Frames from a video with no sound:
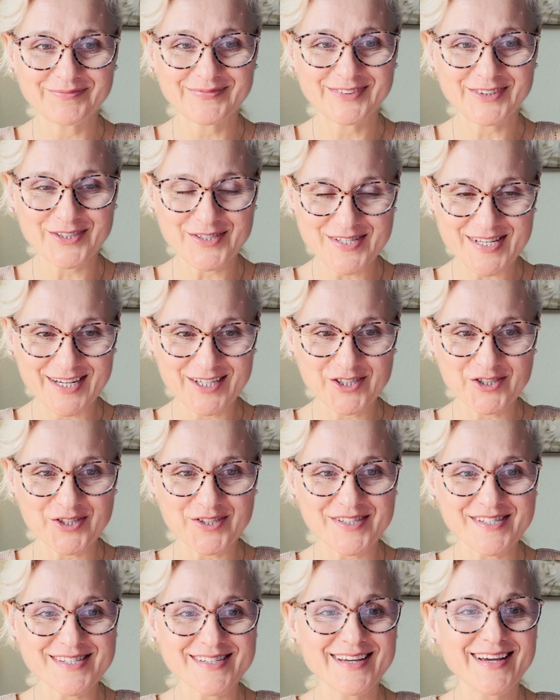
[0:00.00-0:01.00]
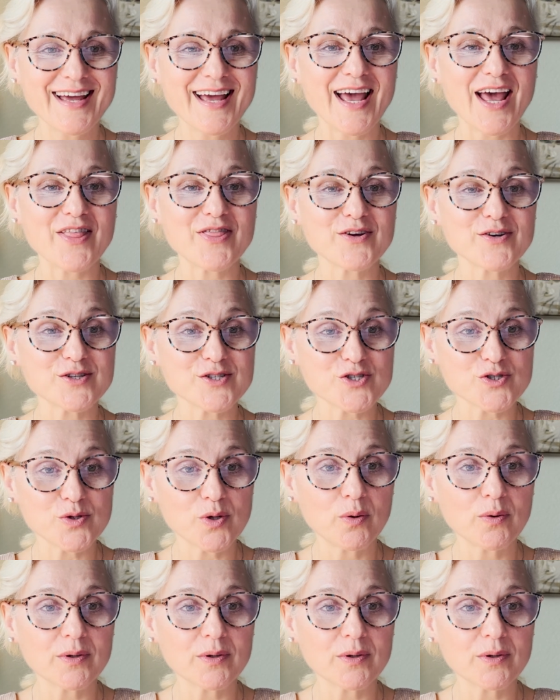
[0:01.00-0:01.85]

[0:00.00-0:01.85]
transactions, and there is no